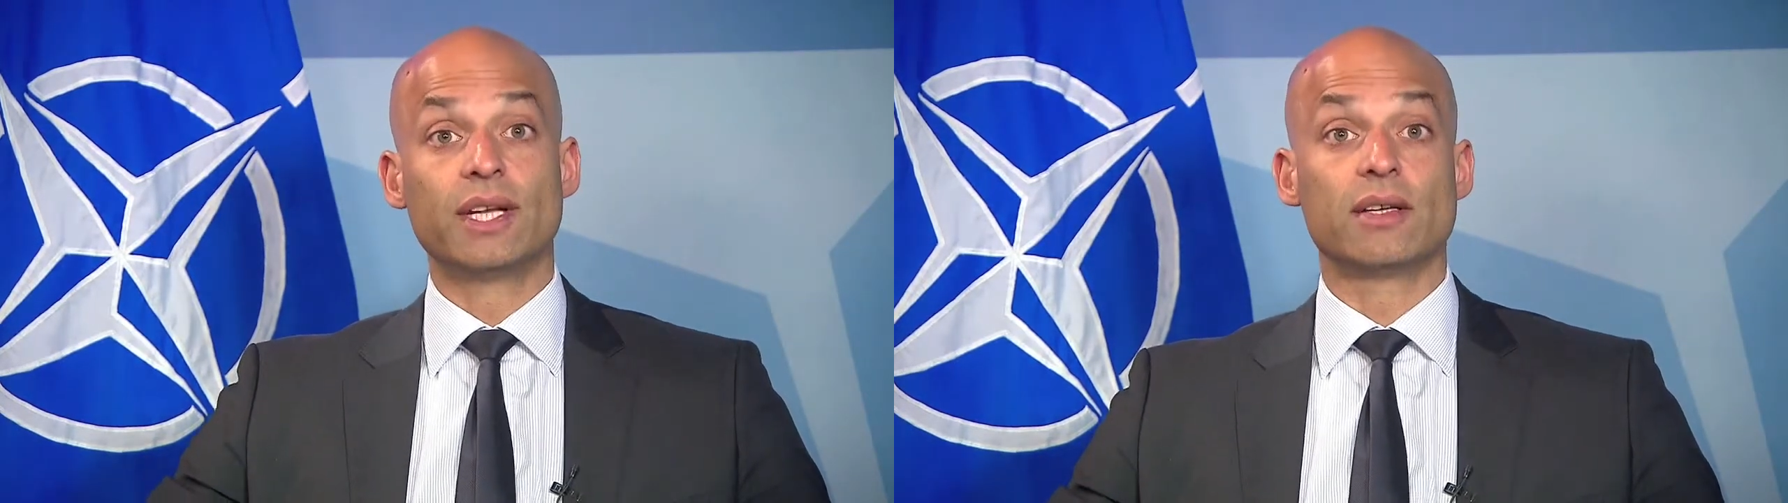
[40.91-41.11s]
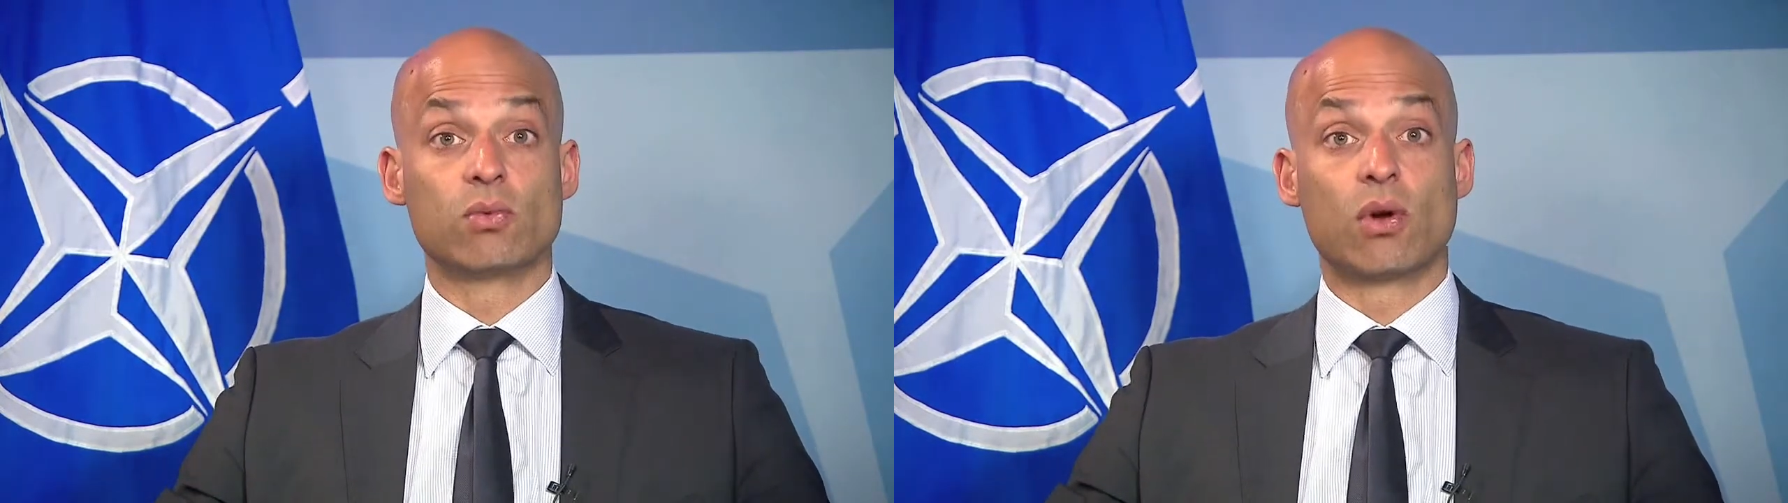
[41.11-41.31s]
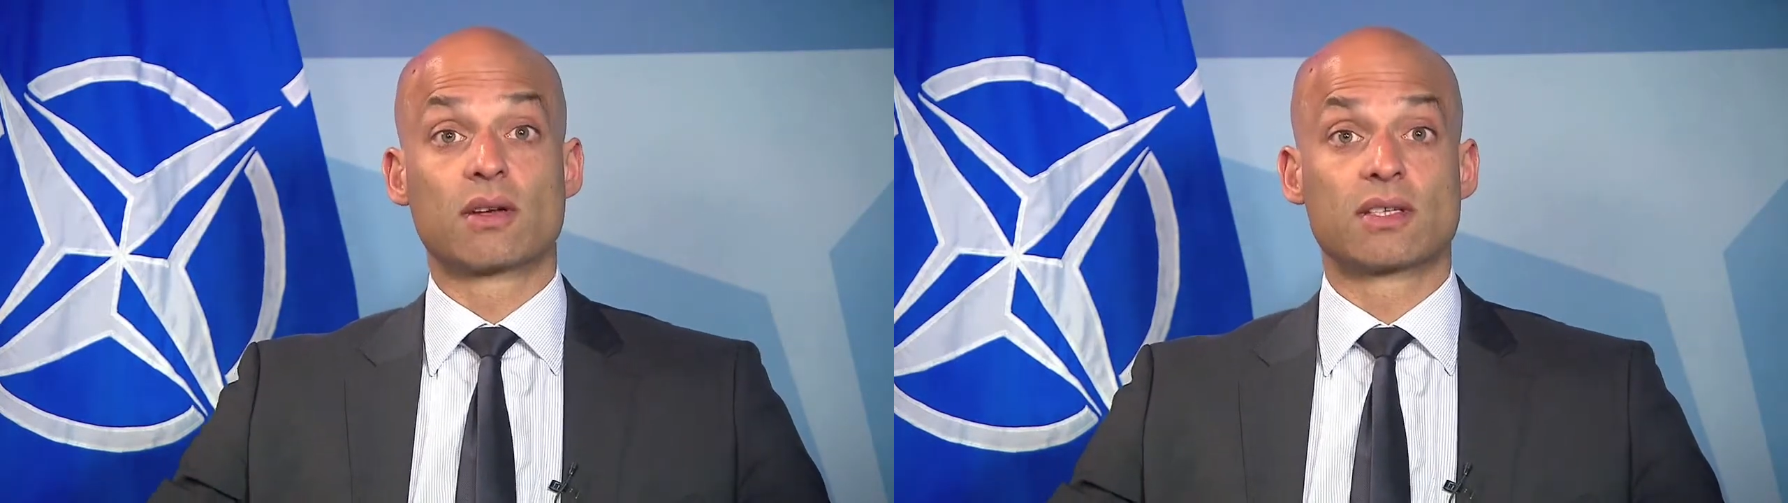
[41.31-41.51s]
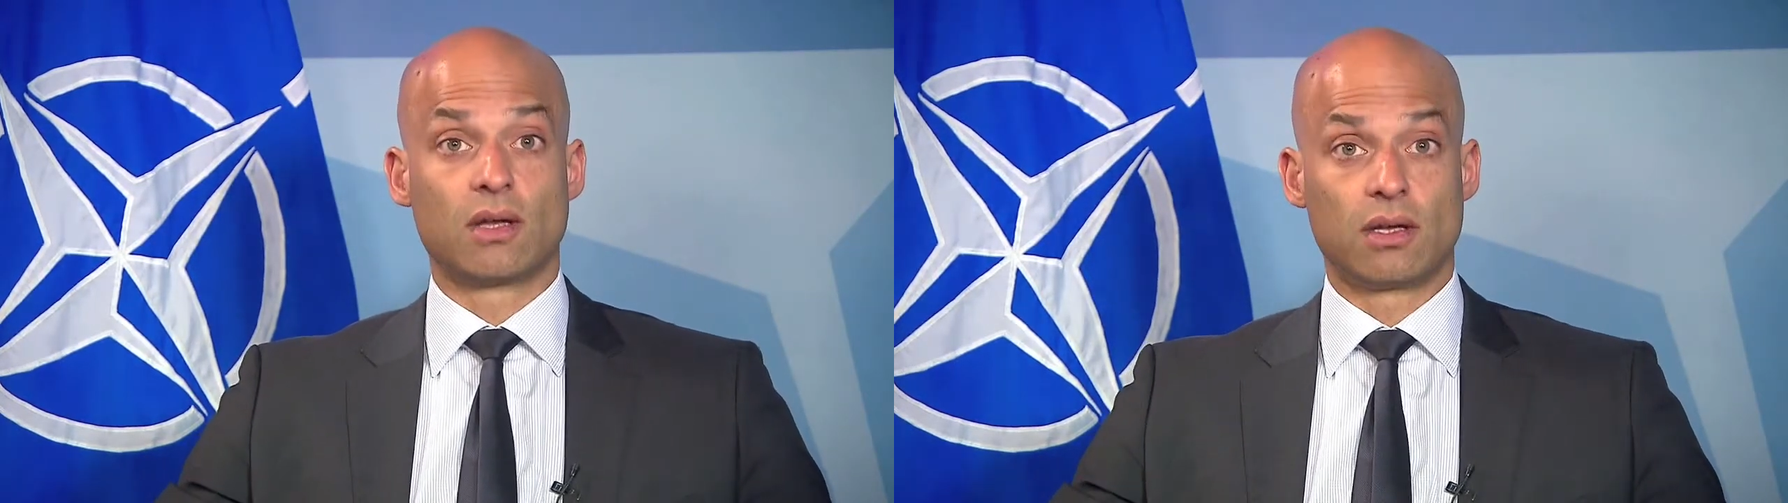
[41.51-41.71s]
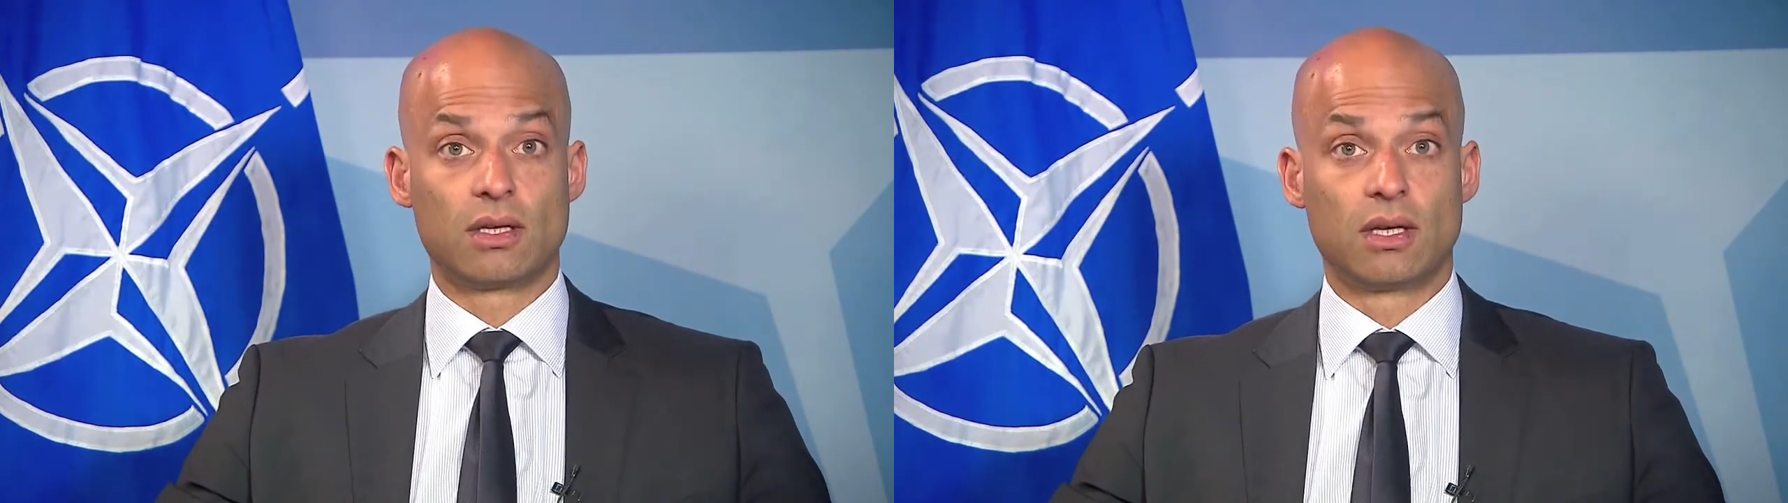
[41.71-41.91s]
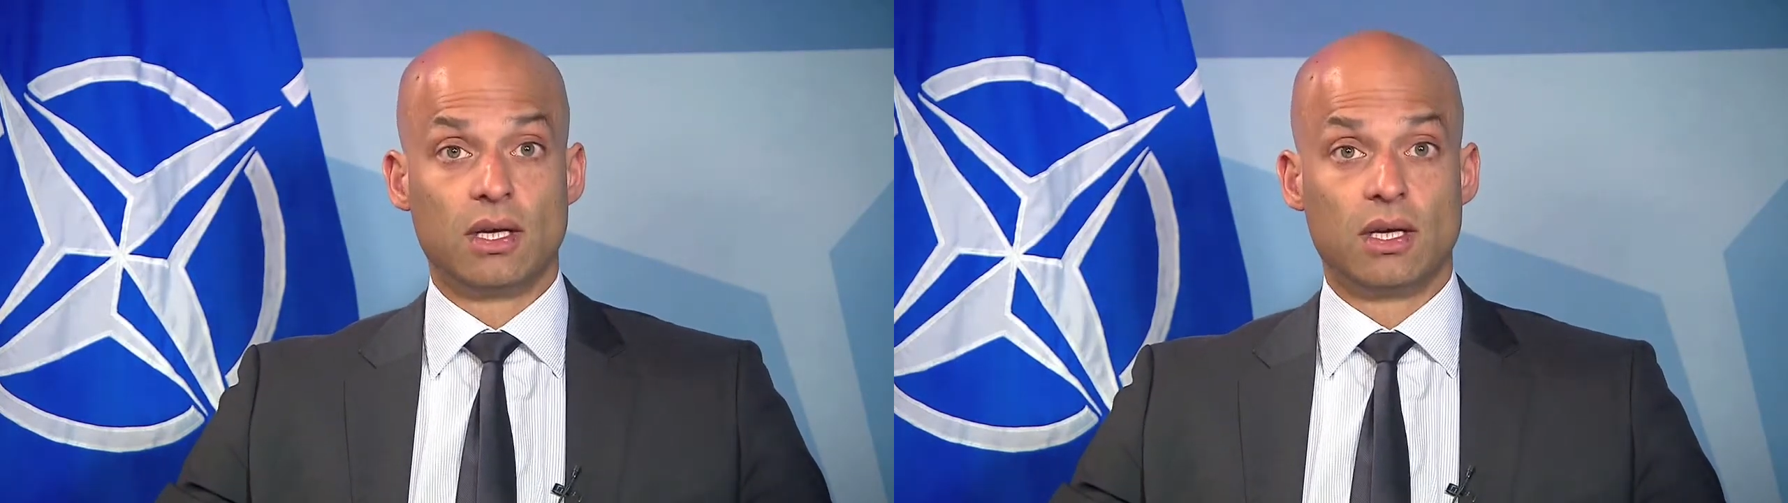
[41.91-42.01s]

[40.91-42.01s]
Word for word: it is rock solid.